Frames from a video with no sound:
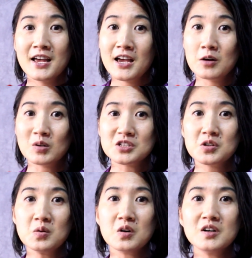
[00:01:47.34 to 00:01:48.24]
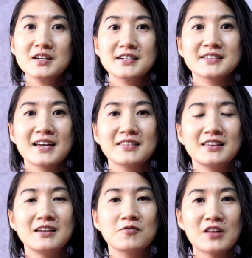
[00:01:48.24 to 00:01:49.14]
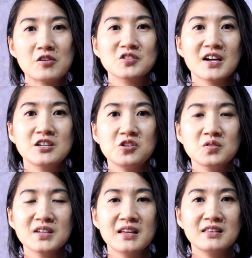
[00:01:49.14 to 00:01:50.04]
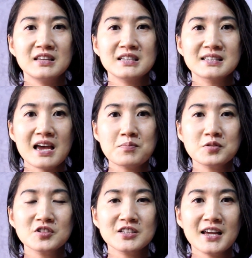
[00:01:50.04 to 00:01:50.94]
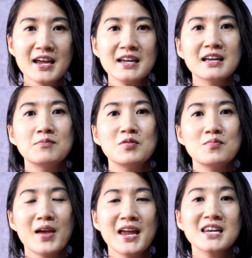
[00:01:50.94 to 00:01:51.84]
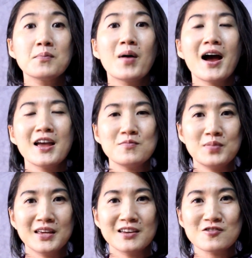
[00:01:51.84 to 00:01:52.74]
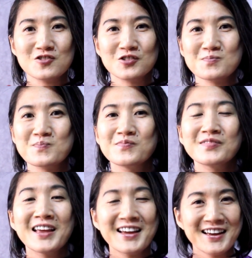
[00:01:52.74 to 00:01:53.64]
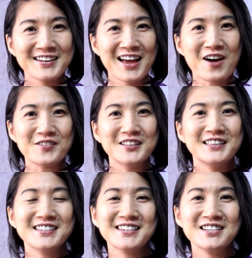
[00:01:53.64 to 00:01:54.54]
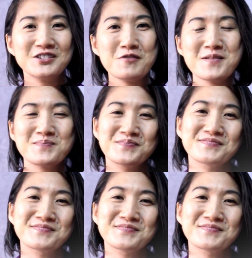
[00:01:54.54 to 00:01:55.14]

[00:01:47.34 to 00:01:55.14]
And what's cool is that the flowers I use in the samples today can be made by beginners. Now, let's get to it.